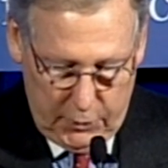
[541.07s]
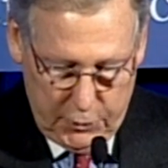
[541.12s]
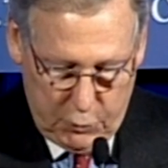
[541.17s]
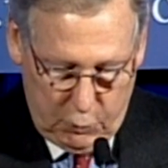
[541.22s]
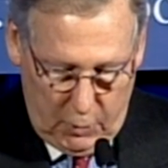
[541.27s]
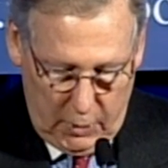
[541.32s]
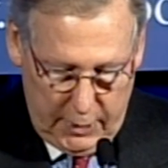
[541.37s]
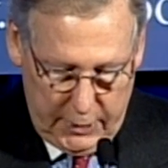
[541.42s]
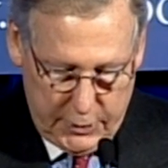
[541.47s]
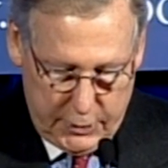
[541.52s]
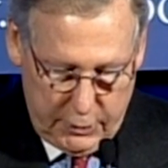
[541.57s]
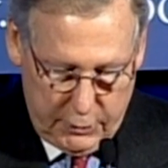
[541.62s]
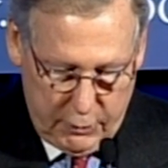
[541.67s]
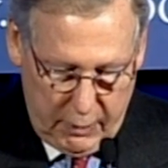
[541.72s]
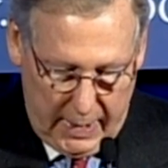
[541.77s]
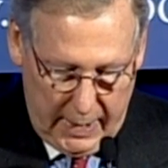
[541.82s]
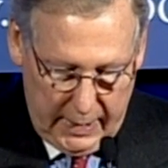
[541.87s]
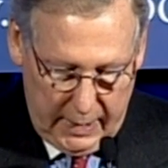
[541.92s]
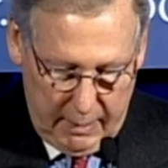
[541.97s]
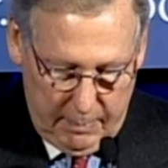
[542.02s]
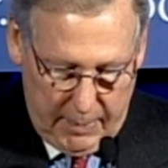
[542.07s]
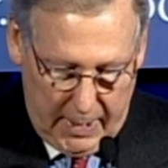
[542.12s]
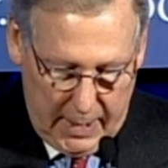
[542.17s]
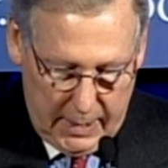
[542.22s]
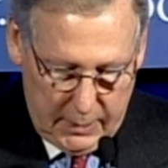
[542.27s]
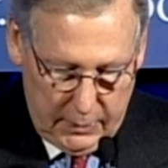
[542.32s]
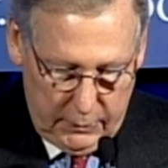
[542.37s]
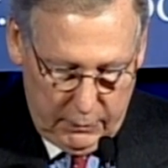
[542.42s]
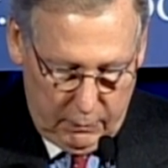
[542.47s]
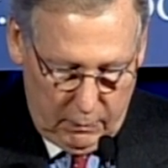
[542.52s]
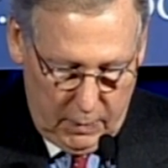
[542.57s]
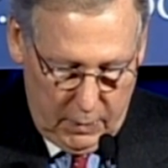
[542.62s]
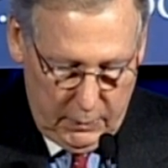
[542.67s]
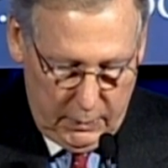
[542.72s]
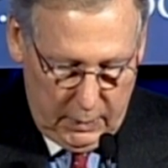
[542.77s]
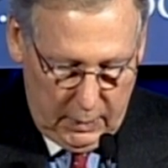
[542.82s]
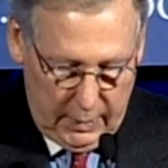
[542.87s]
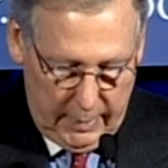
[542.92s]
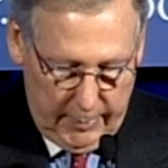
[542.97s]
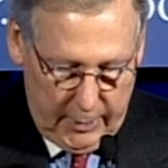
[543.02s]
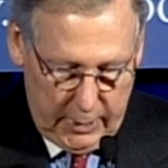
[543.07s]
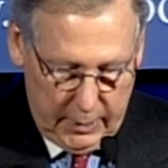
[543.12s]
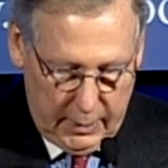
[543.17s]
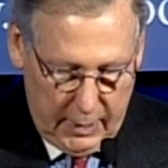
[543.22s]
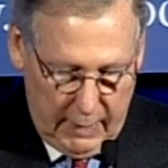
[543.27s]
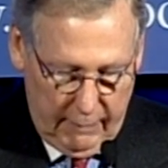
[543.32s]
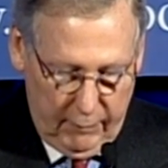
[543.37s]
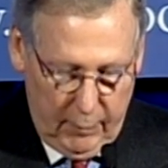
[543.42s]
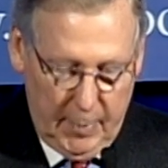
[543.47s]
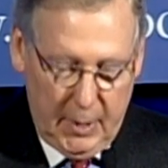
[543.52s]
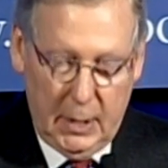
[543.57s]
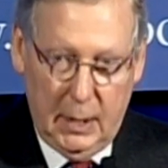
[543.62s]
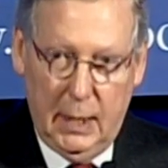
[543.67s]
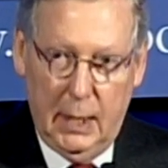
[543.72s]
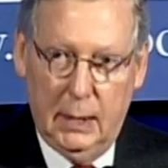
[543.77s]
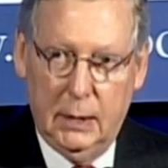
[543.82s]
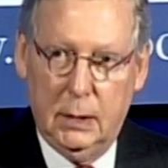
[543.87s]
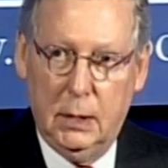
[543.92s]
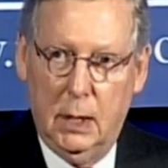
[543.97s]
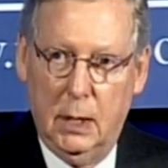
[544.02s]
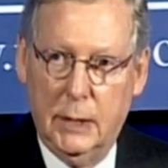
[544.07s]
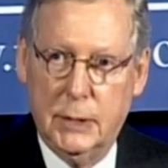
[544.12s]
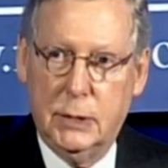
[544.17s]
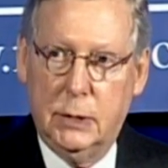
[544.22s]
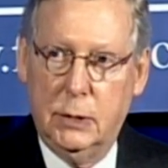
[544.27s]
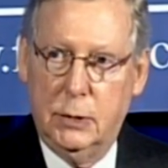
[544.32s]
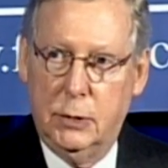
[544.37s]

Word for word: Voters want us to try to get back on the road to limited government and